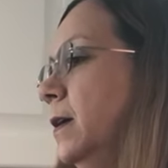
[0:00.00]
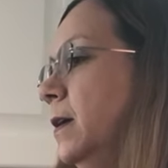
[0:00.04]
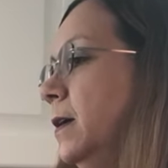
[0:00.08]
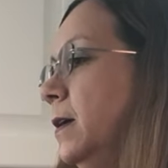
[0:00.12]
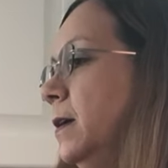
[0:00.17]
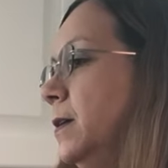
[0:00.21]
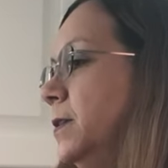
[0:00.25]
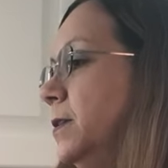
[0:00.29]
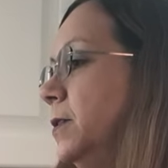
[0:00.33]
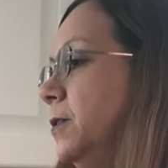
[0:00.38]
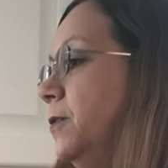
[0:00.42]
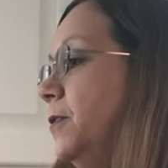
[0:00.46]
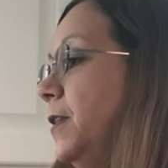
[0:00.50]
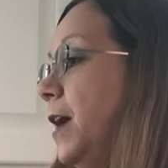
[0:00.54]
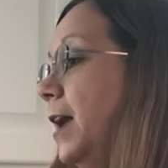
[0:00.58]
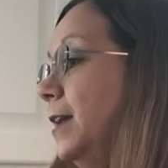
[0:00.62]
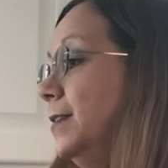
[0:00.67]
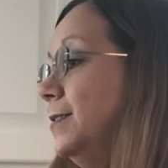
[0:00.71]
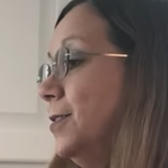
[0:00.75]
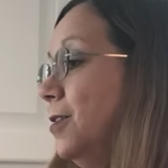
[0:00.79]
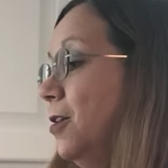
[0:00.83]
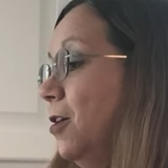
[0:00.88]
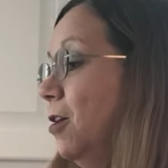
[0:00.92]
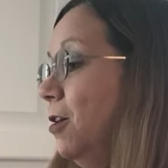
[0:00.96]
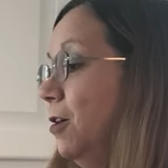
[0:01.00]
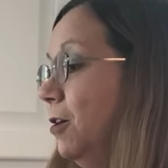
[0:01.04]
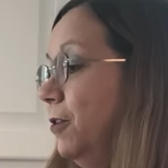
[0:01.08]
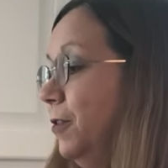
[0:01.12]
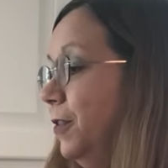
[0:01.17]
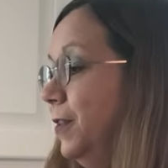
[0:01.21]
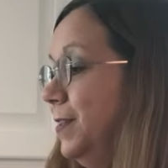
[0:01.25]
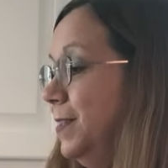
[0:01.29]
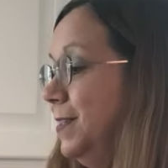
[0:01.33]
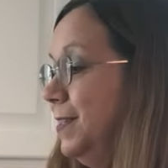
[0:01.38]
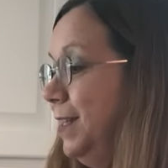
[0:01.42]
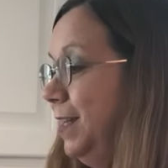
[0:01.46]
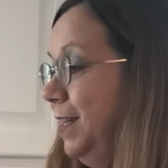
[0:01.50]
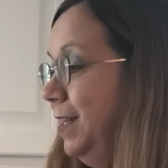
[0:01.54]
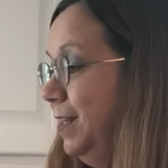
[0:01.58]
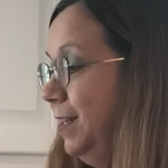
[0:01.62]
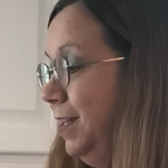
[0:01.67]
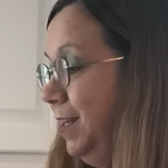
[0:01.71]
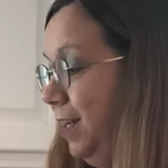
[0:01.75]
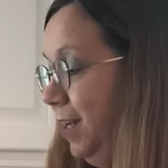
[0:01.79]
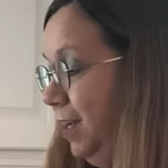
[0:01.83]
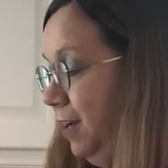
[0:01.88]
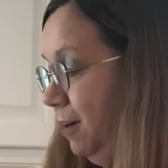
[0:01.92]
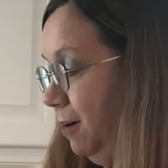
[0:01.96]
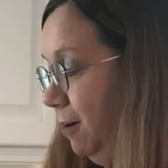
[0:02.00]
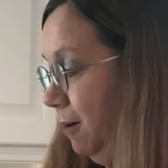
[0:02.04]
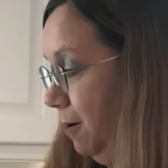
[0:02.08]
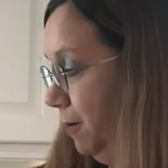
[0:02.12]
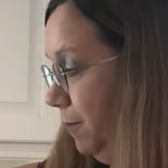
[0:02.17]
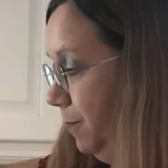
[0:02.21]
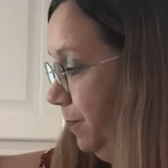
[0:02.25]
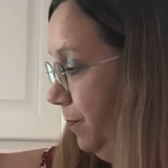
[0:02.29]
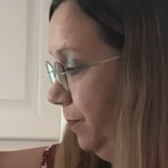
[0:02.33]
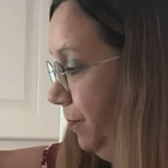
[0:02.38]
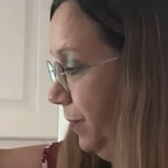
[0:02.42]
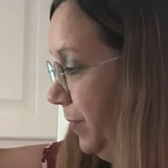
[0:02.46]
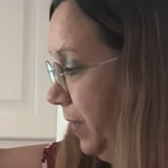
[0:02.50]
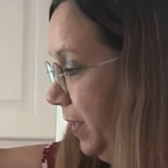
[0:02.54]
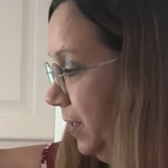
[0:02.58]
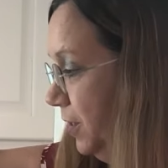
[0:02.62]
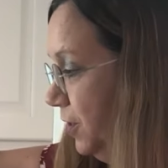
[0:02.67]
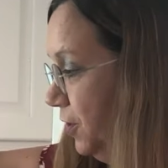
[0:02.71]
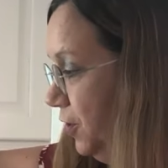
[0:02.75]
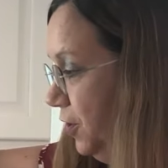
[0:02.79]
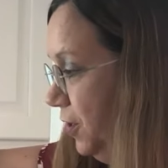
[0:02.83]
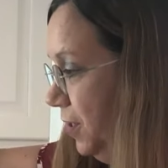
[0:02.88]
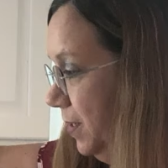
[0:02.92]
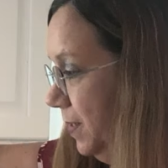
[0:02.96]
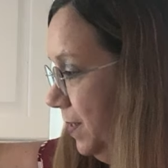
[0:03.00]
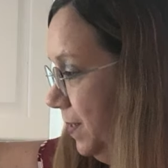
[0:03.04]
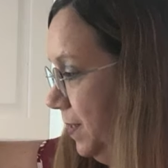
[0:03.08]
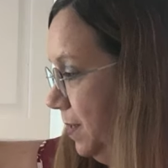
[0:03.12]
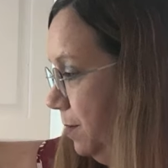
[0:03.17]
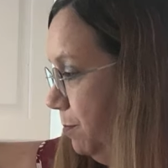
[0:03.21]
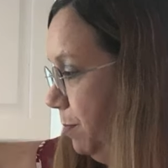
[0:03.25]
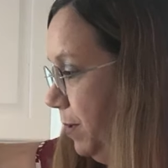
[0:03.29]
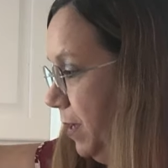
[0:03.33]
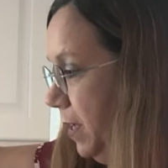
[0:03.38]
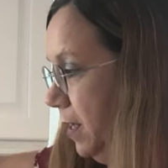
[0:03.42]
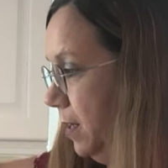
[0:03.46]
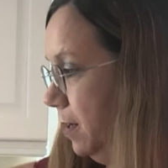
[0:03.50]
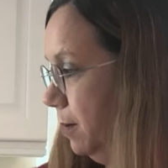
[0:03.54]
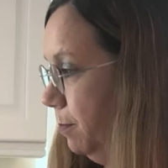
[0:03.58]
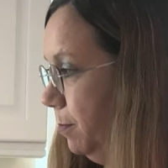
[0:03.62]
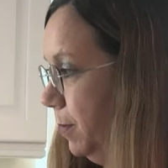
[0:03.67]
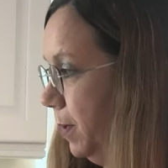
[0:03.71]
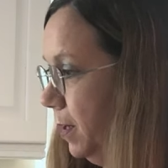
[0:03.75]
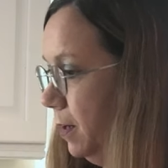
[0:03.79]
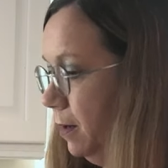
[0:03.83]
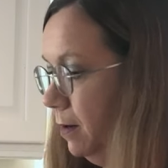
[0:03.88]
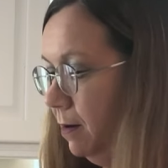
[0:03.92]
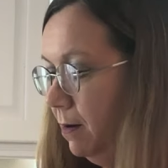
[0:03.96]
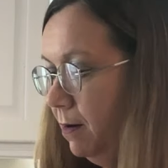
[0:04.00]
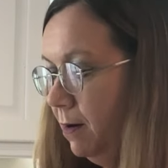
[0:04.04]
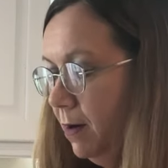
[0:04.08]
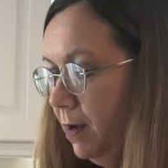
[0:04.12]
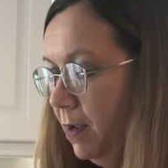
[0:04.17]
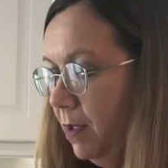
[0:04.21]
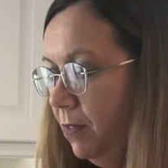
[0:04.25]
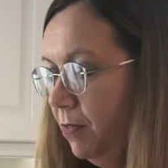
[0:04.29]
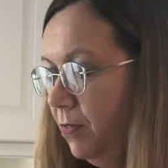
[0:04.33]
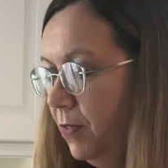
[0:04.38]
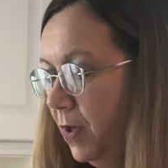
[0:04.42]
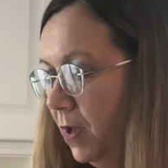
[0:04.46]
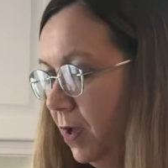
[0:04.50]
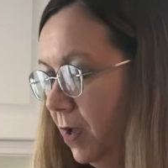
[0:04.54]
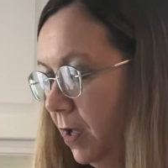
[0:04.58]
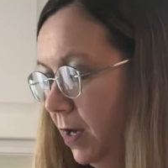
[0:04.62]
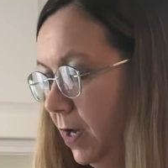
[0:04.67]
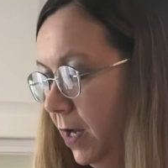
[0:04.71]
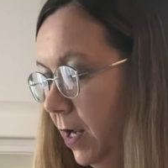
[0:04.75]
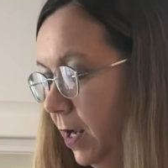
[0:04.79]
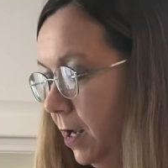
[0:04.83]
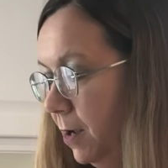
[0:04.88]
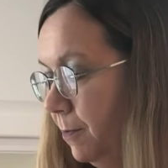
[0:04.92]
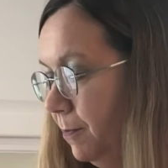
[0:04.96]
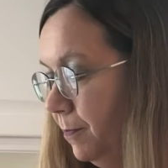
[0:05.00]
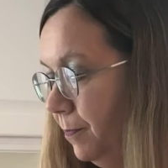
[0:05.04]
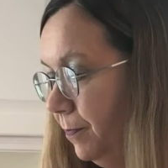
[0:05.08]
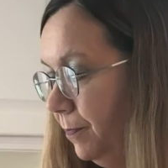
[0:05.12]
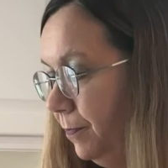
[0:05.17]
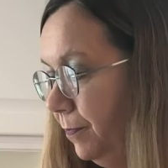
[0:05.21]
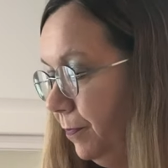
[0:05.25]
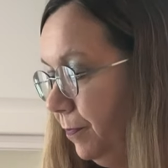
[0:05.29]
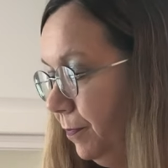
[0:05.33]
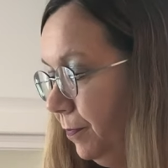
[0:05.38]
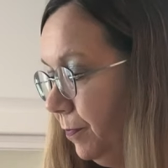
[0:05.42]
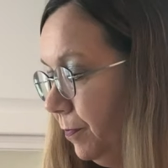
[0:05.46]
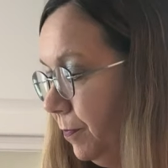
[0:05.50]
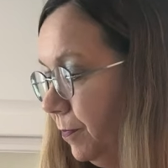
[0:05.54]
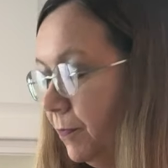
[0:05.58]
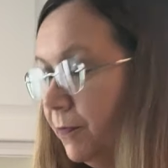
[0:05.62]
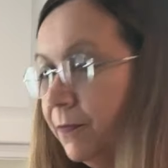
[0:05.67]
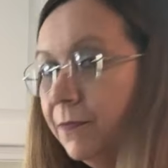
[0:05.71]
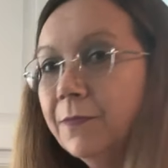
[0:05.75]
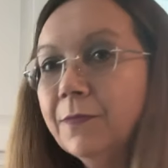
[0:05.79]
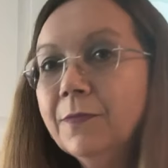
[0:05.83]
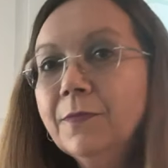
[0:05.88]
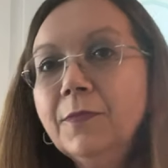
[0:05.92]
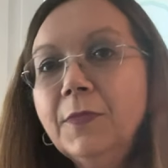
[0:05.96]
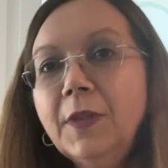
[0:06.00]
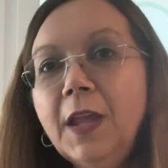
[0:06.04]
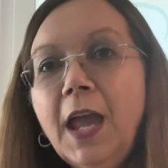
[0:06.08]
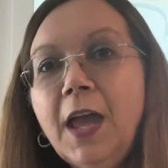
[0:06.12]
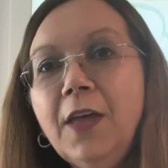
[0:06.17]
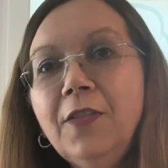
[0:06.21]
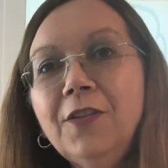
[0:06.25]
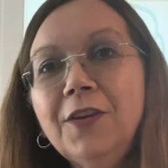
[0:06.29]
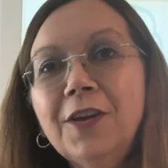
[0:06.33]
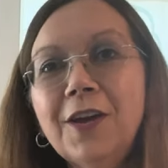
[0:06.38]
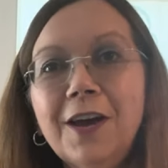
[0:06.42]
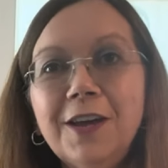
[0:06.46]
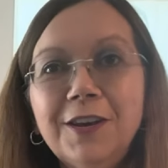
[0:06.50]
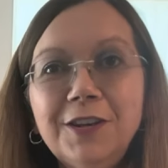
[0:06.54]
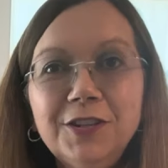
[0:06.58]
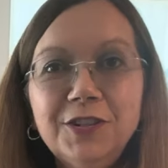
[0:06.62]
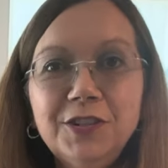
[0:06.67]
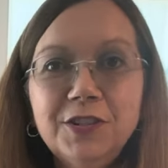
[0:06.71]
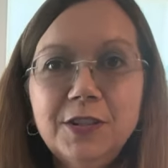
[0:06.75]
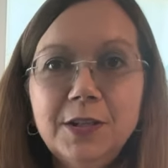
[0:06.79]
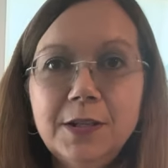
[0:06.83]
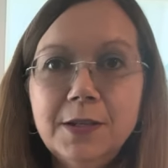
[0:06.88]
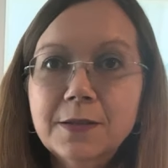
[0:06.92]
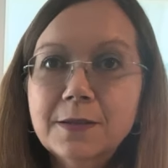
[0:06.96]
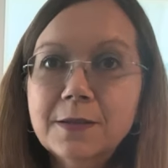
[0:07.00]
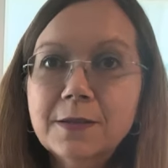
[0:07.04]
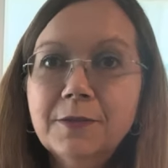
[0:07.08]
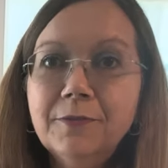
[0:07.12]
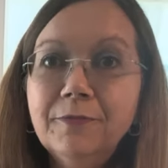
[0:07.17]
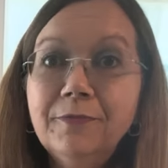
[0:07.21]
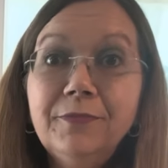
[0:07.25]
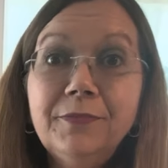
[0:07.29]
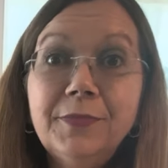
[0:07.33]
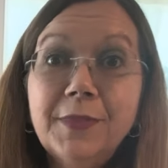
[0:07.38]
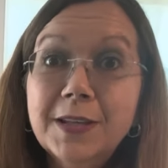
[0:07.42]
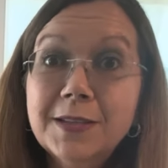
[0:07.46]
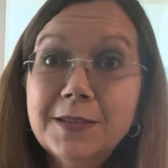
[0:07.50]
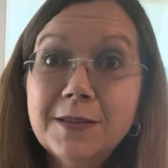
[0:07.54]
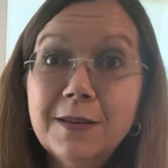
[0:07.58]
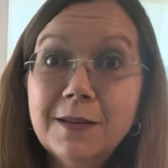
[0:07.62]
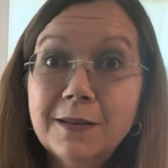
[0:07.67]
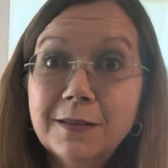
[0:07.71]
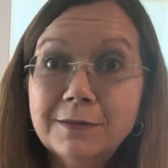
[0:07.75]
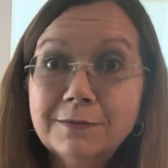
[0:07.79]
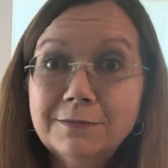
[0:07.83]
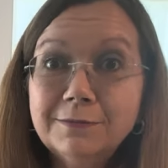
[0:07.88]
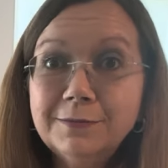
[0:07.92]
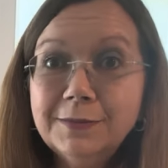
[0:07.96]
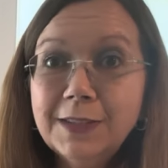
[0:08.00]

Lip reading: So that's all that's in here, is just the peanut butter, the honey, and the cottage cheese. That's all.